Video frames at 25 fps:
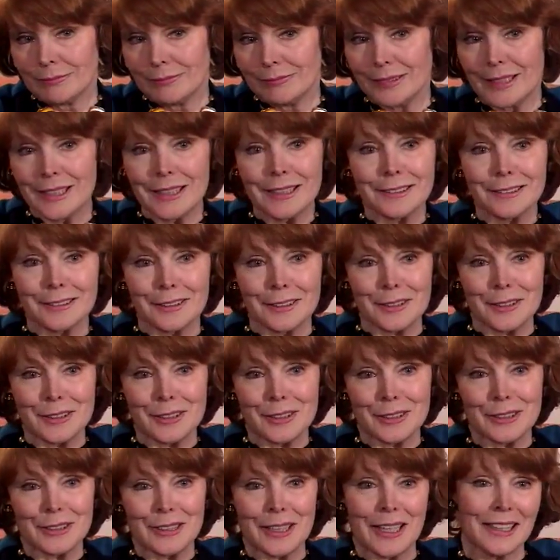
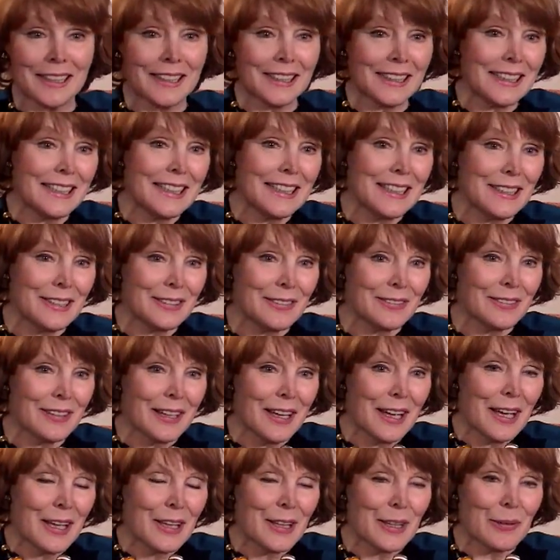Nicholas and Eve,
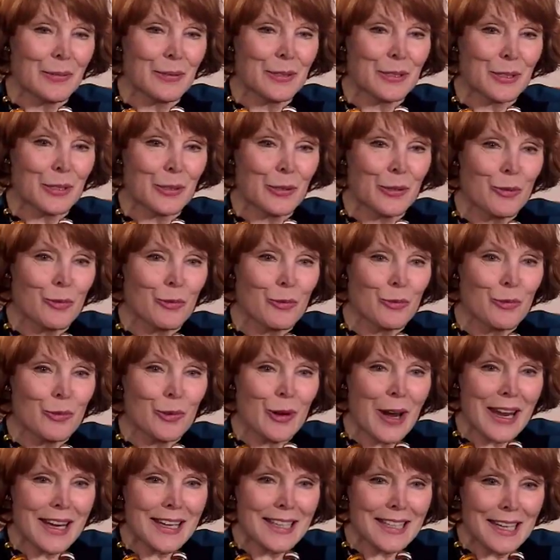there was a
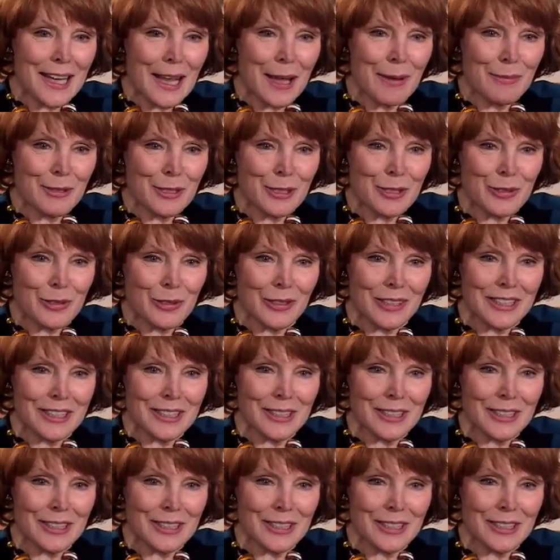great chemistry.